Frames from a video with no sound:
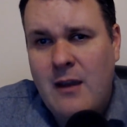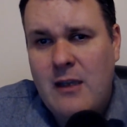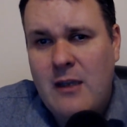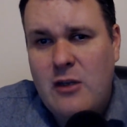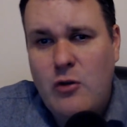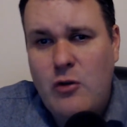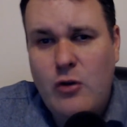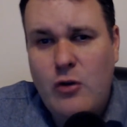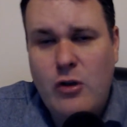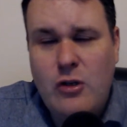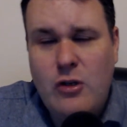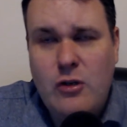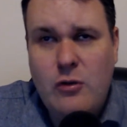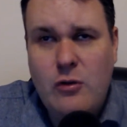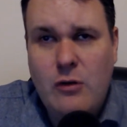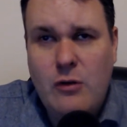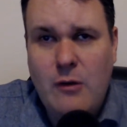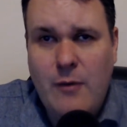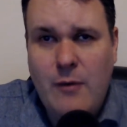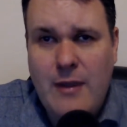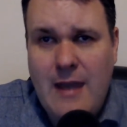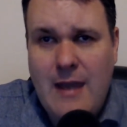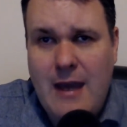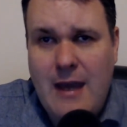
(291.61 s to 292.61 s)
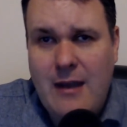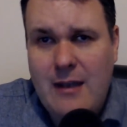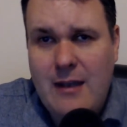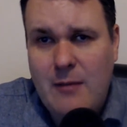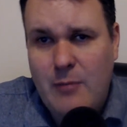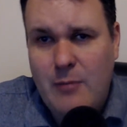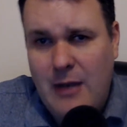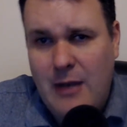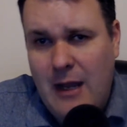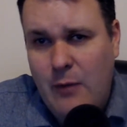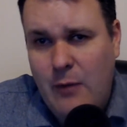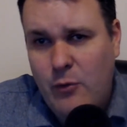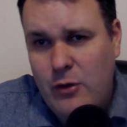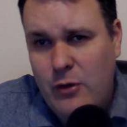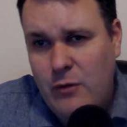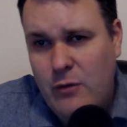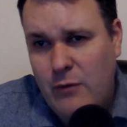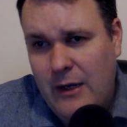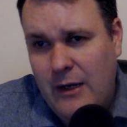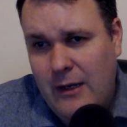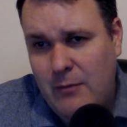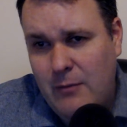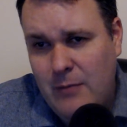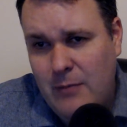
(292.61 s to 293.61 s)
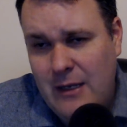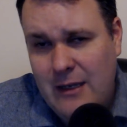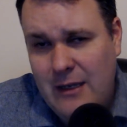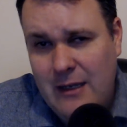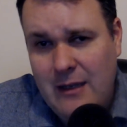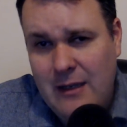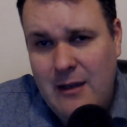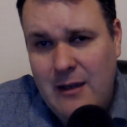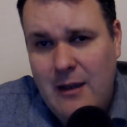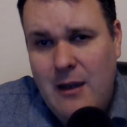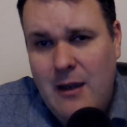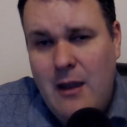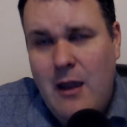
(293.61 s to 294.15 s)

You could do it without it, but I wouldn't recommend it.